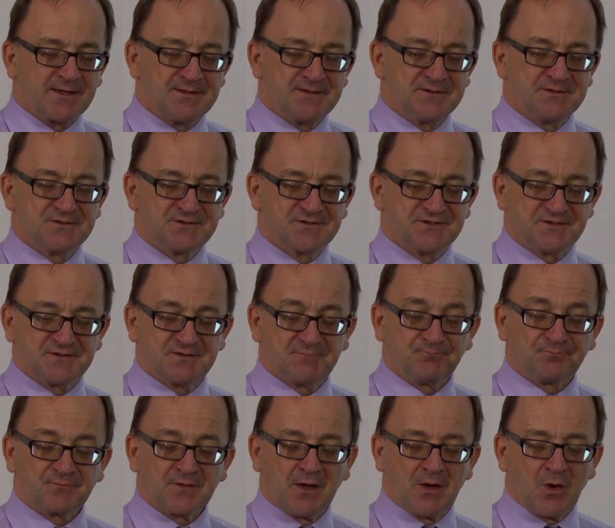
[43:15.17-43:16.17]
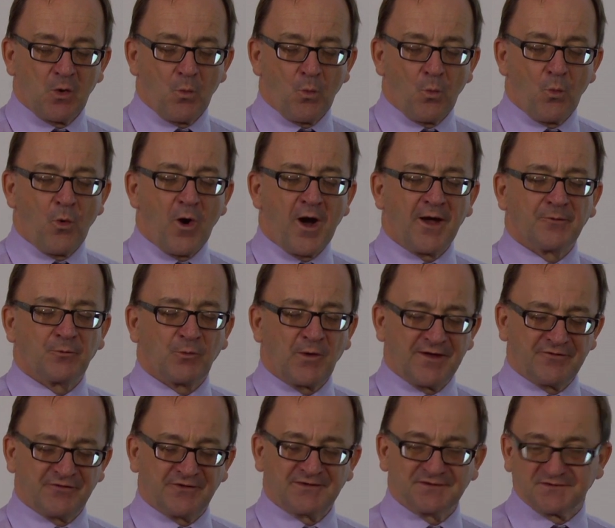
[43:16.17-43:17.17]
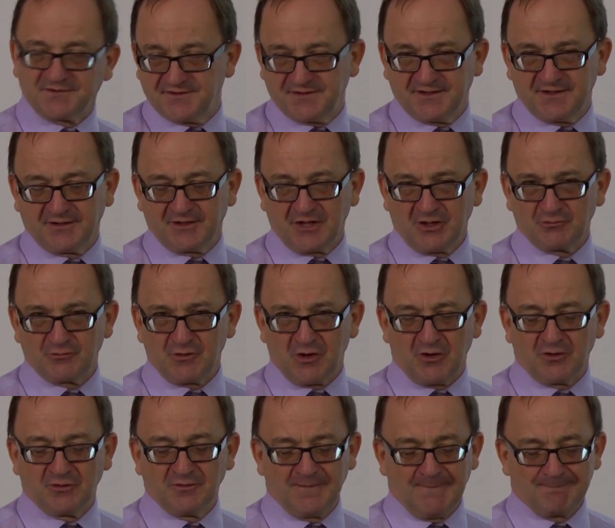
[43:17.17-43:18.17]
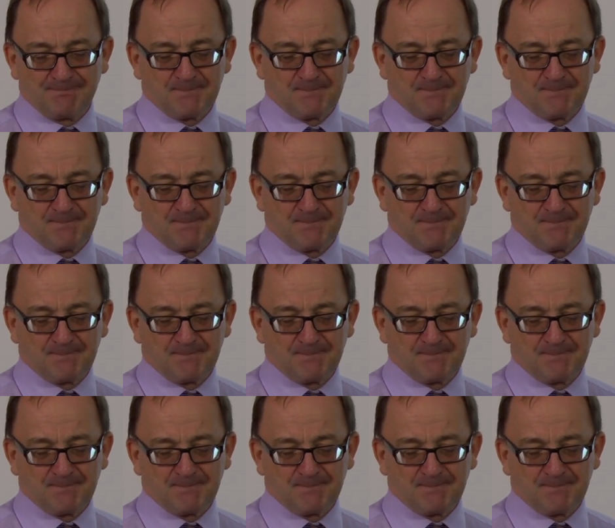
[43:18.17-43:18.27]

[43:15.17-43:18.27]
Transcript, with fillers: is one where things can go wrong,